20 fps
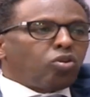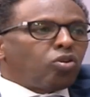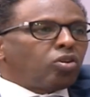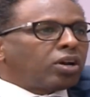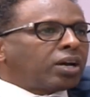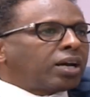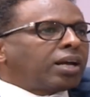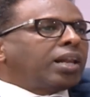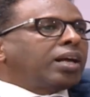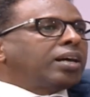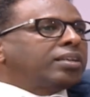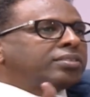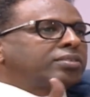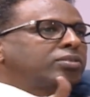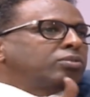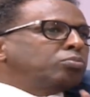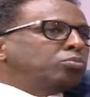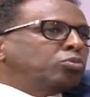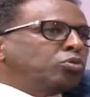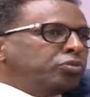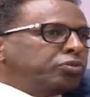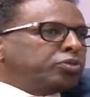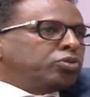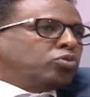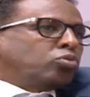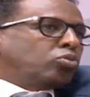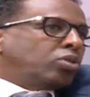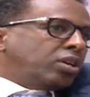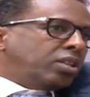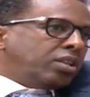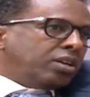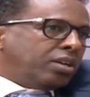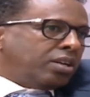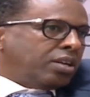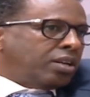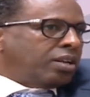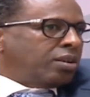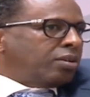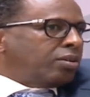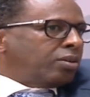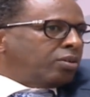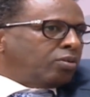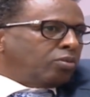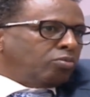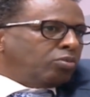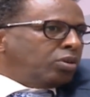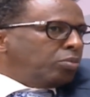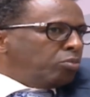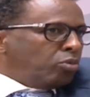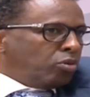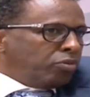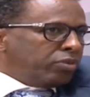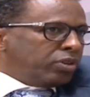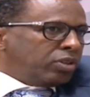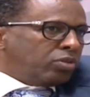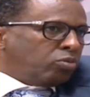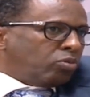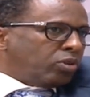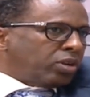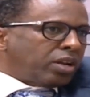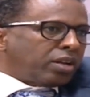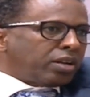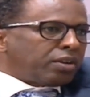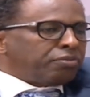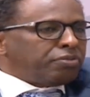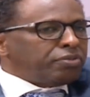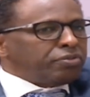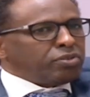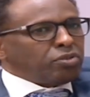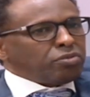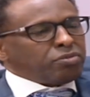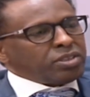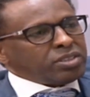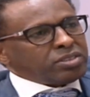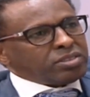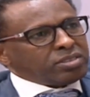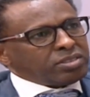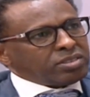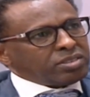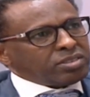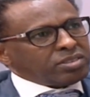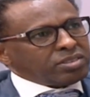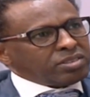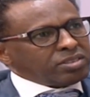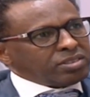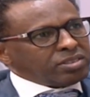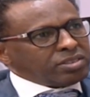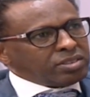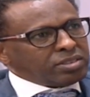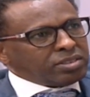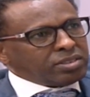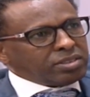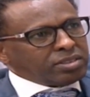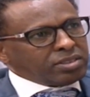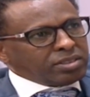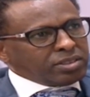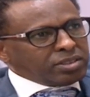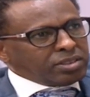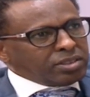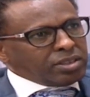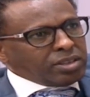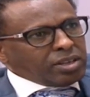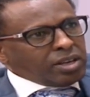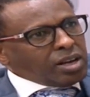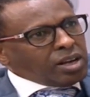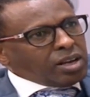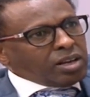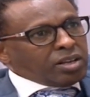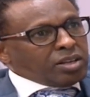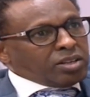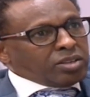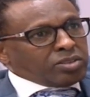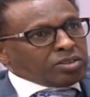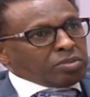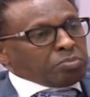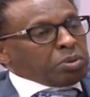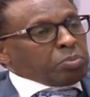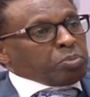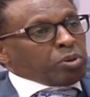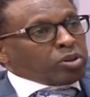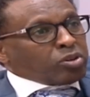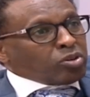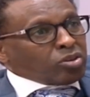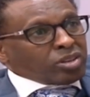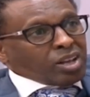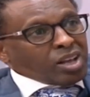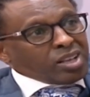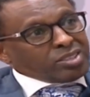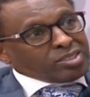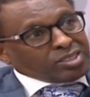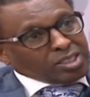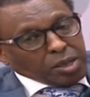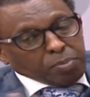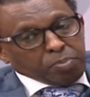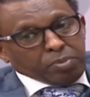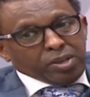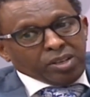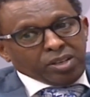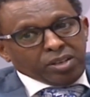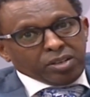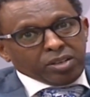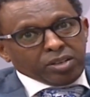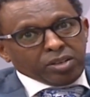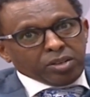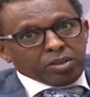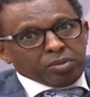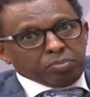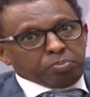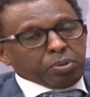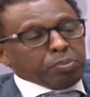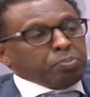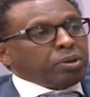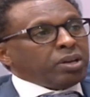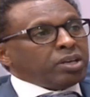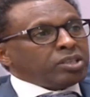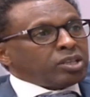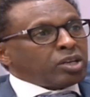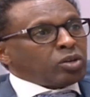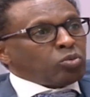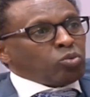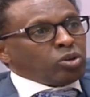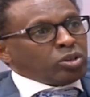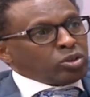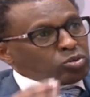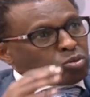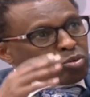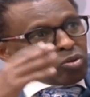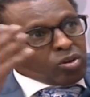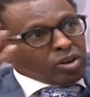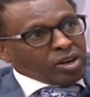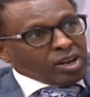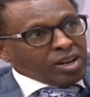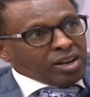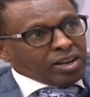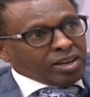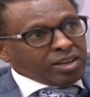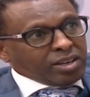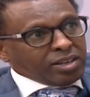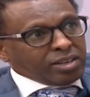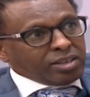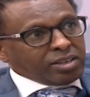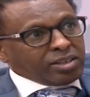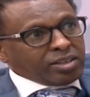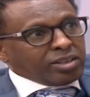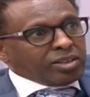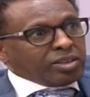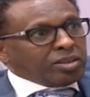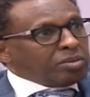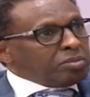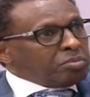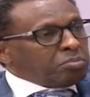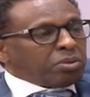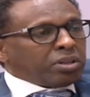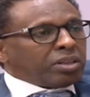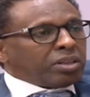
class moves together. And we moved it, 150 of us. Yes. Some people thought I skipped it pupillage and went to Cornell. But